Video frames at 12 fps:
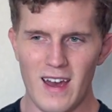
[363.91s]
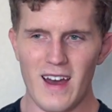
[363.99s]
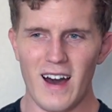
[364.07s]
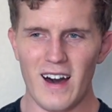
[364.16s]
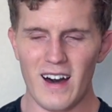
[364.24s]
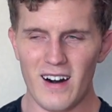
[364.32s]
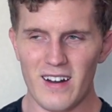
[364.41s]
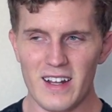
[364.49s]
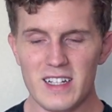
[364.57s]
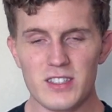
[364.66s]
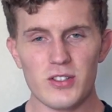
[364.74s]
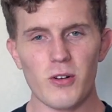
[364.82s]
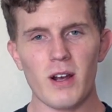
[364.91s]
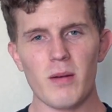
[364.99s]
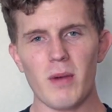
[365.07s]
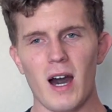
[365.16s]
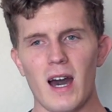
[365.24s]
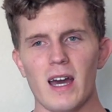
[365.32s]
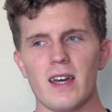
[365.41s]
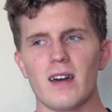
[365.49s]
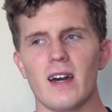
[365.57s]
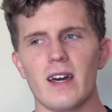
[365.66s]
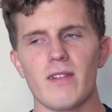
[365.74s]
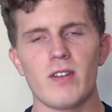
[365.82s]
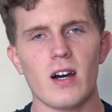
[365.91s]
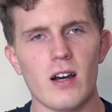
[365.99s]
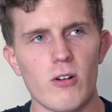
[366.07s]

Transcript: On Instagram, I have not